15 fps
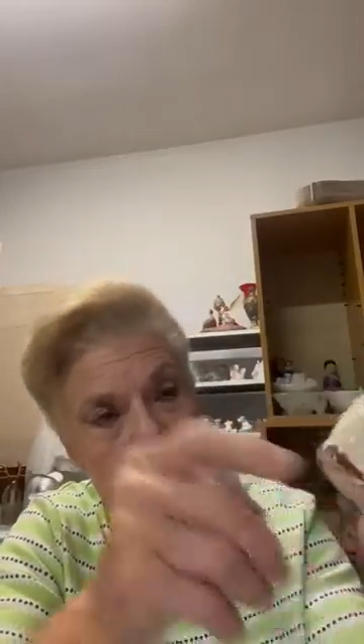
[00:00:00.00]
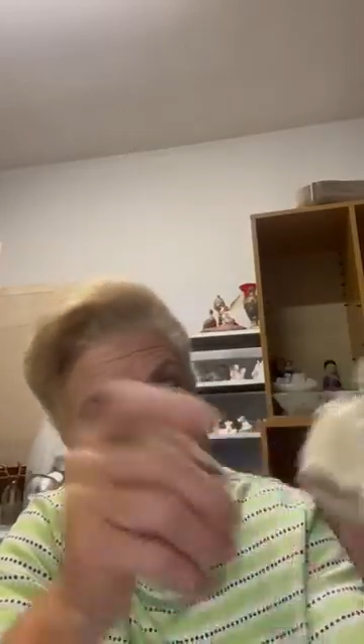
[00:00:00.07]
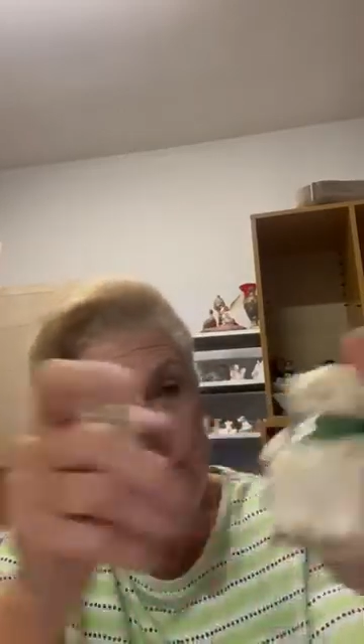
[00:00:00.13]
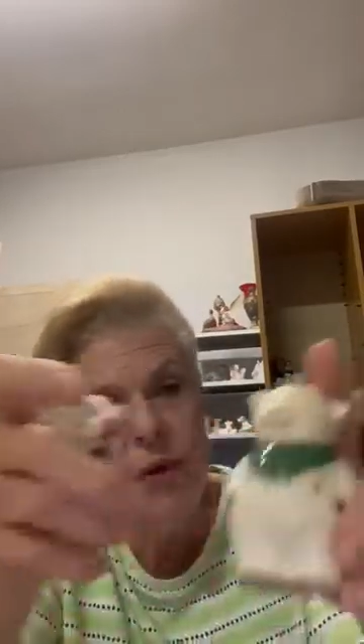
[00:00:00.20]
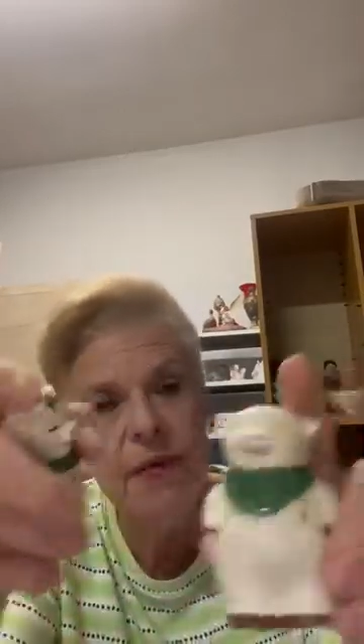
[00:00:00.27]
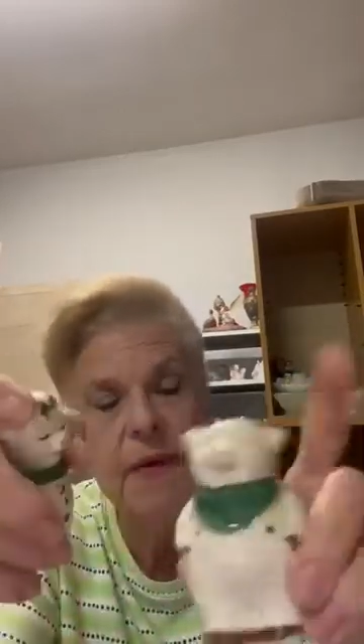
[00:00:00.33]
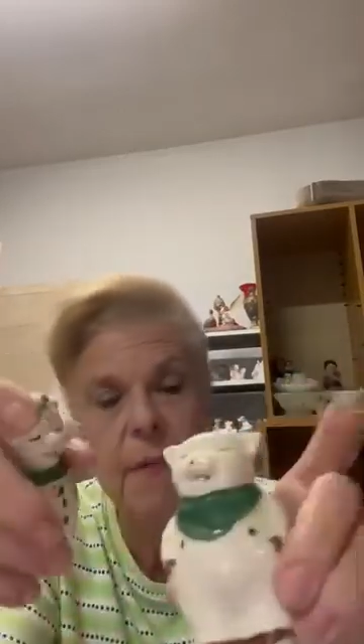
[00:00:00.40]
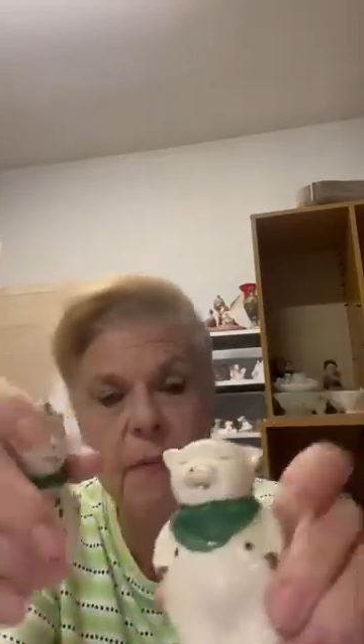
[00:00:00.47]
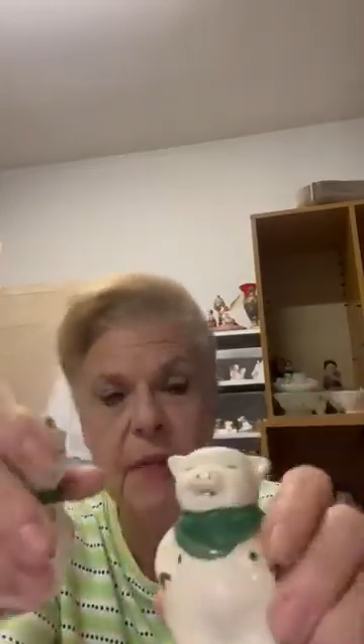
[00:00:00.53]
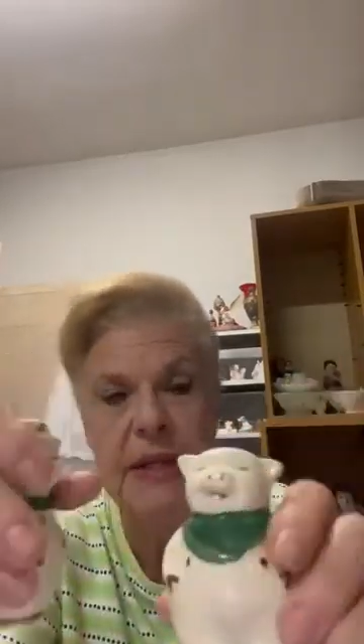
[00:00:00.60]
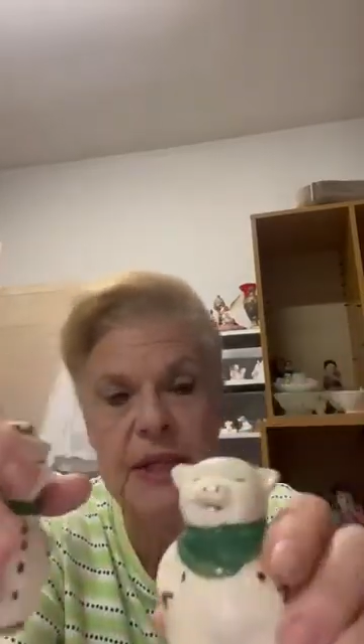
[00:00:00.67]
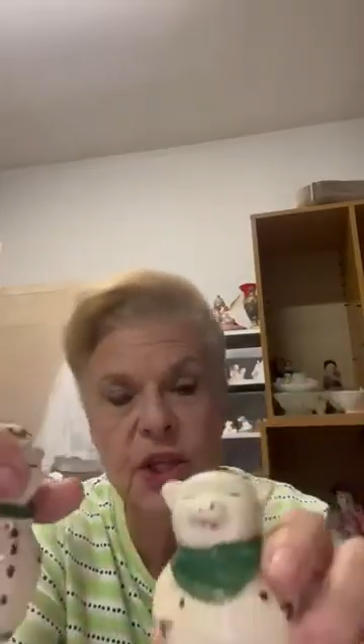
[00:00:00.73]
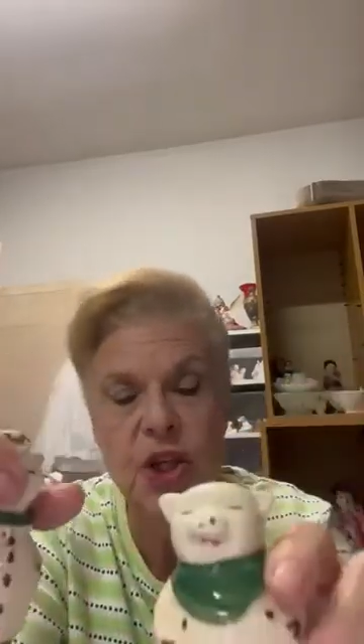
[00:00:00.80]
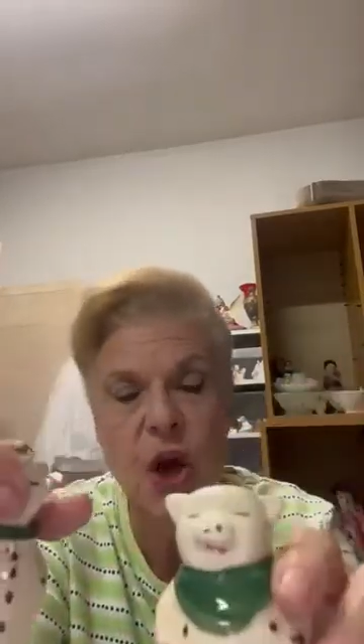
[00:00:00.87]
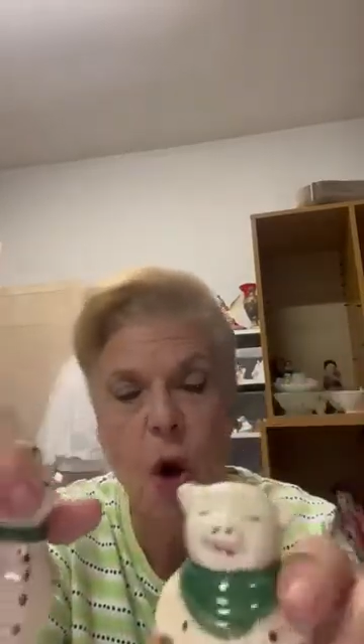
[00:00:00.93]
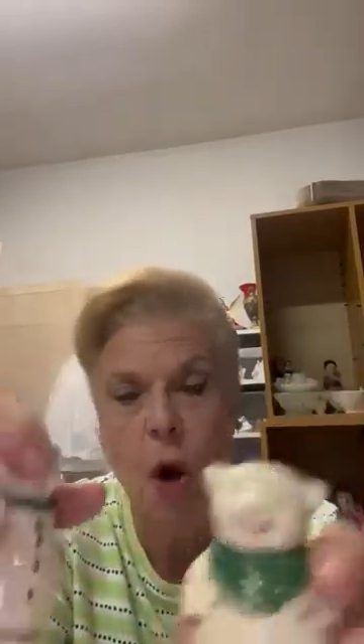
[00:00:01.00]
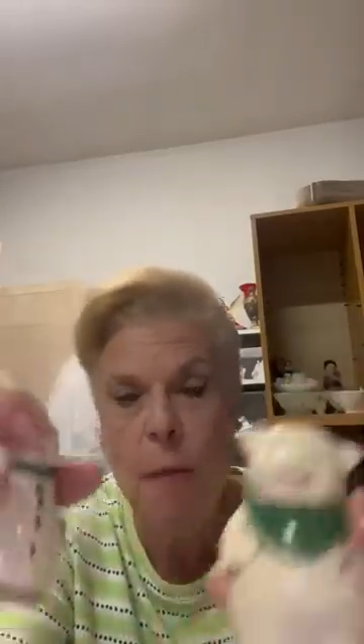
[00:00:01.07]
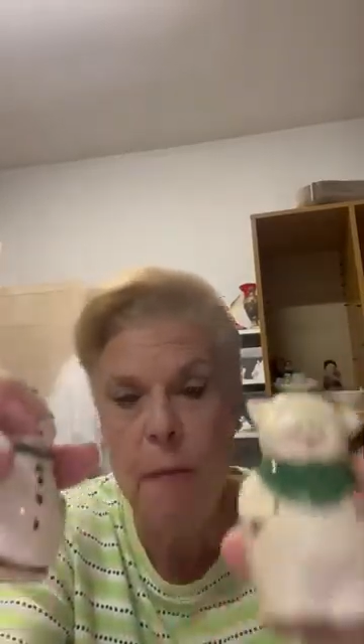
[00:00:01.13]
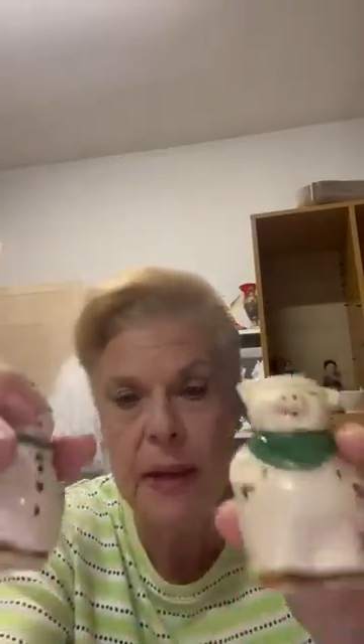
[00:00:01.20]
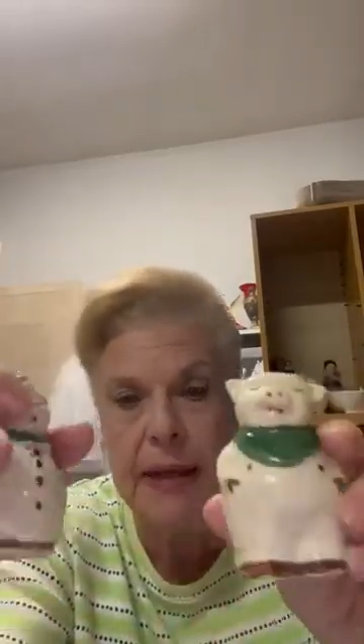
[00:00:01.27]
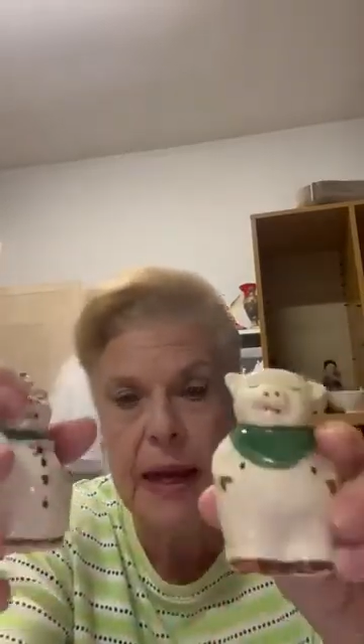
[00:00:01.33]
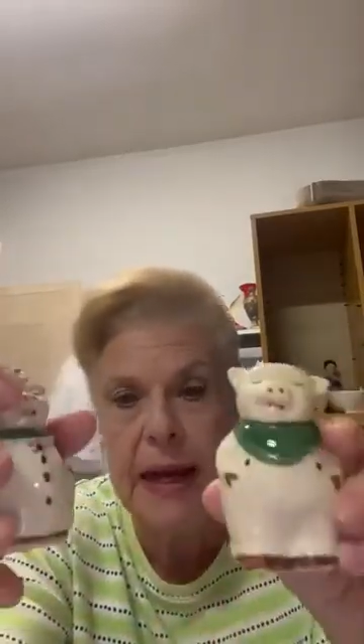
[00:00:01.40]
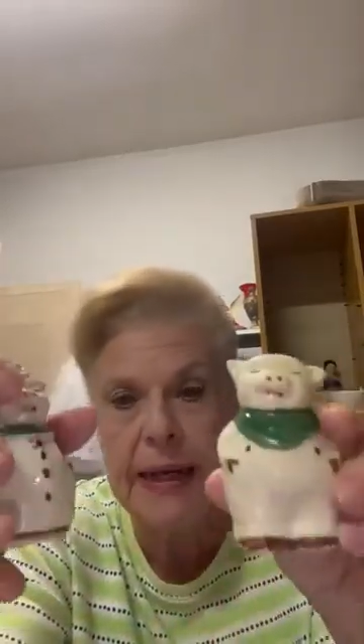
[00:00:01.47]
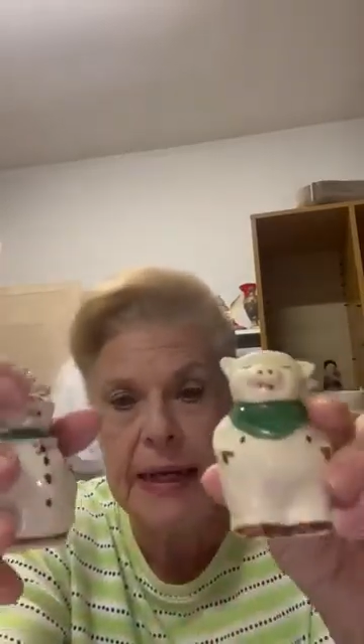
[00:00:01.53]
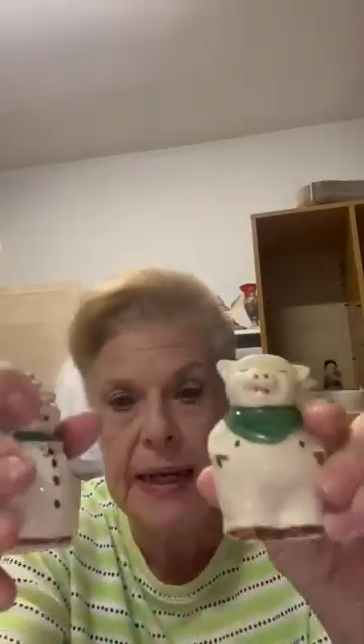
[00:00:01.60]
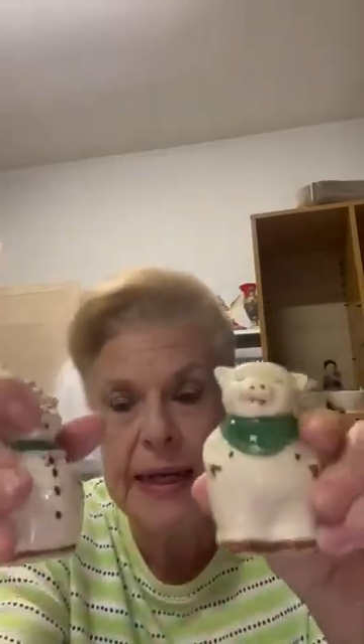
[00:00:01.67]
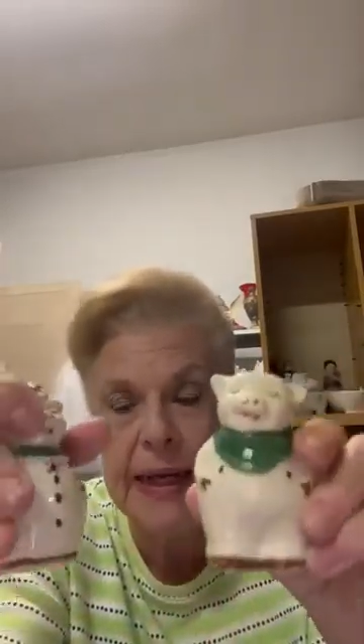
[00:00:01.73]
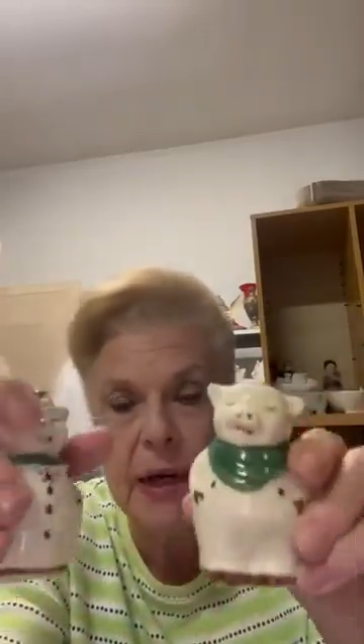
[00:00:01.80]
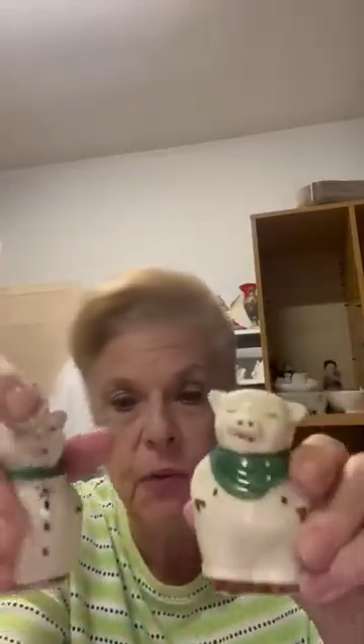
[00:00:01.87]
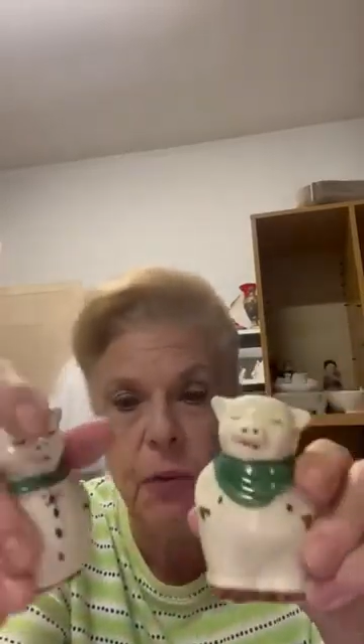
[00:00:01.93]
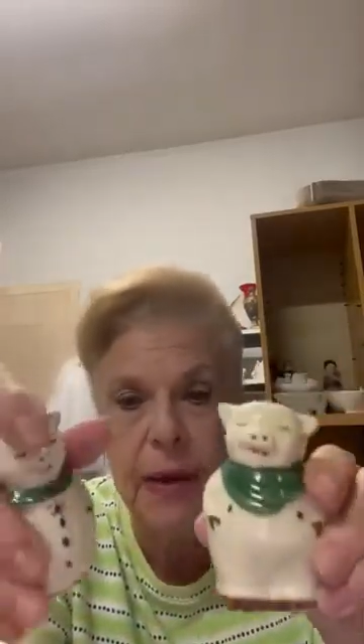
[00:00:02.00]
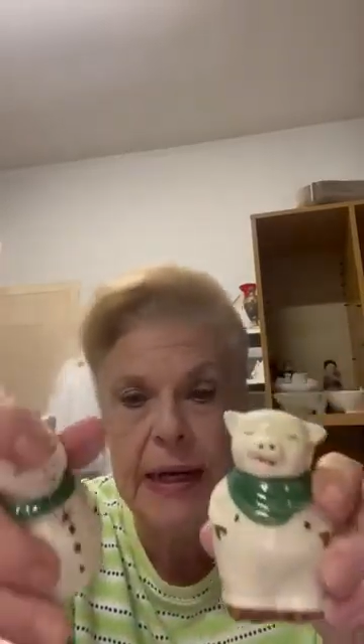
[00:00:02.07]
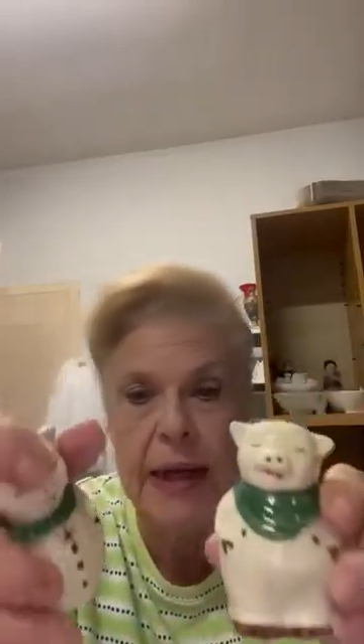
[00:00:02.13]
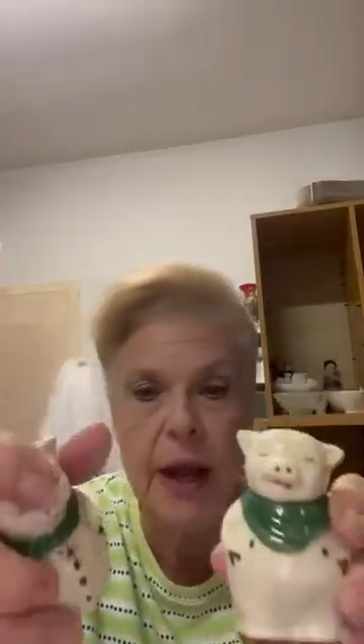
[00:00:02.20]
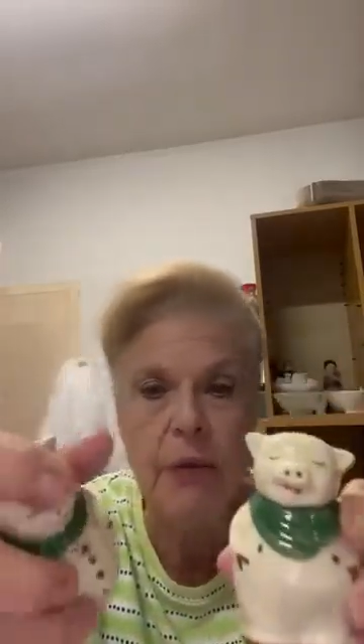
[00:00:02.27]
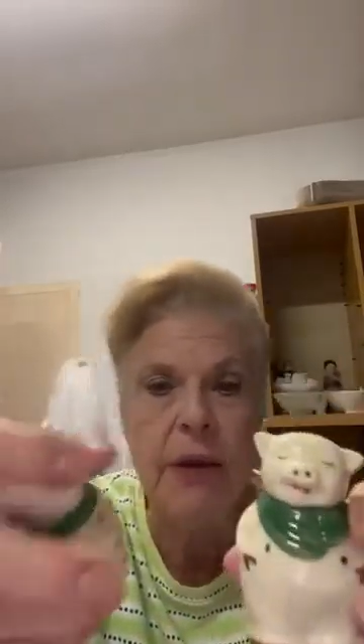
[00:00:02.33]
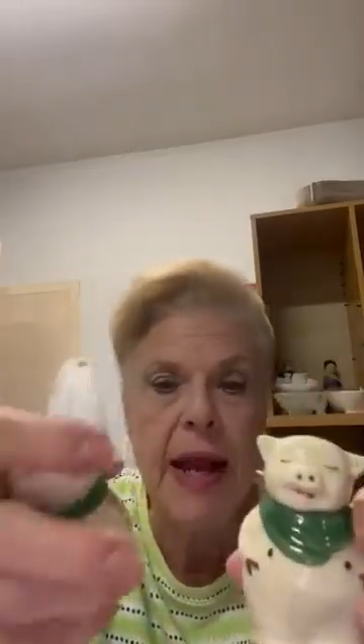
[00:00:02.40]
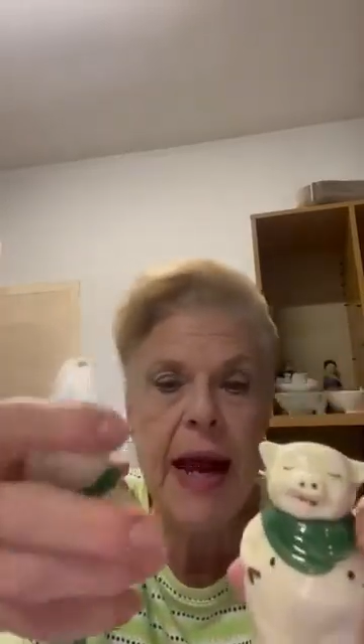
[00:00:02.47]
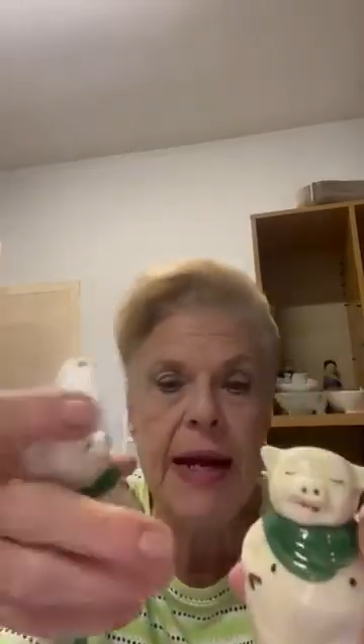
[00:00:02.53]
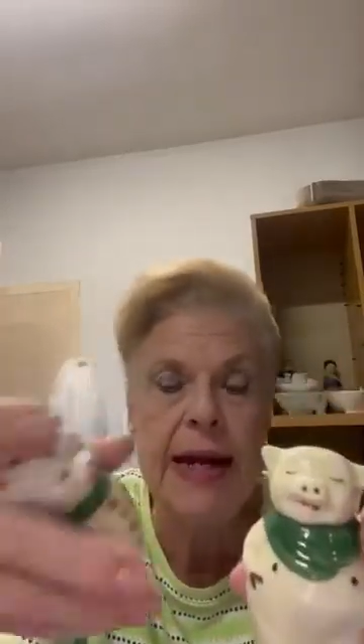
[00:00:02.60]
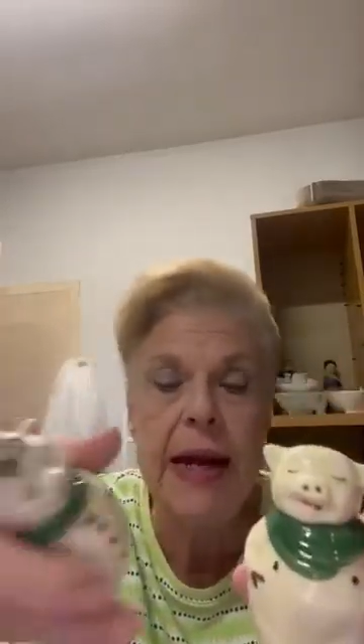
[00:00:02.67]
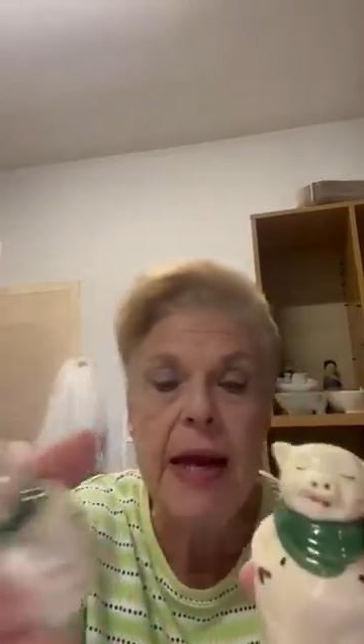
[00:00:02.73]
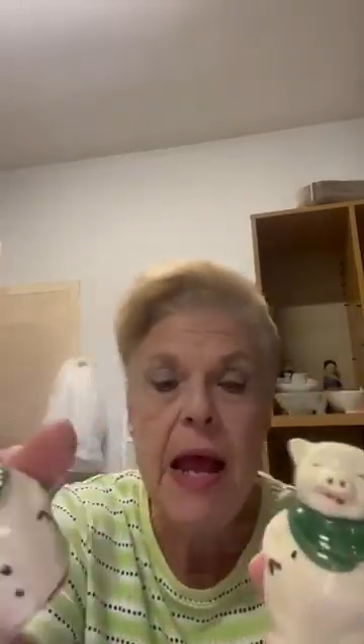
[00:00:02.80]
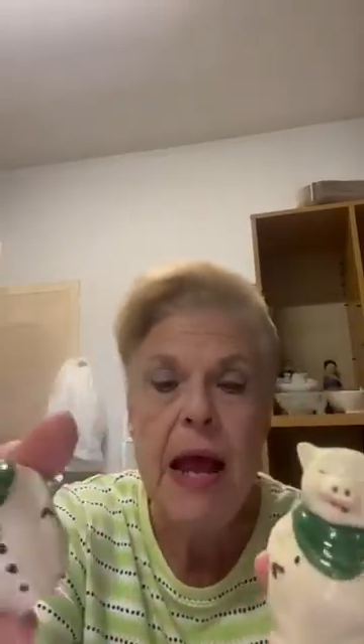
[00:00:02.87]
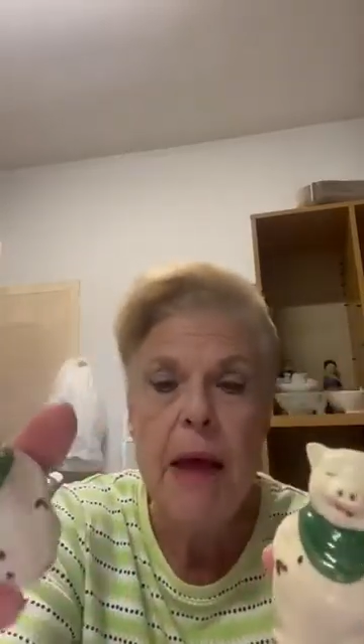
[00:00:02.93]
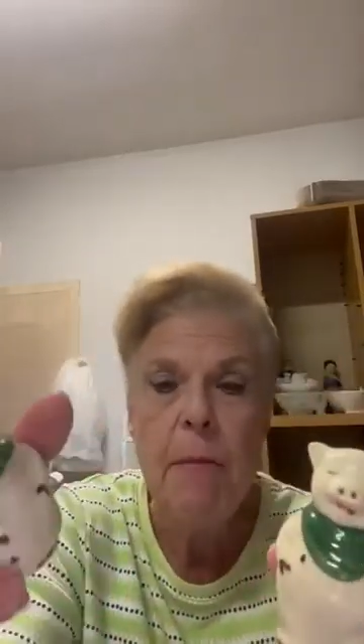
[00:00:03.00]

with something sharp and get it relocated.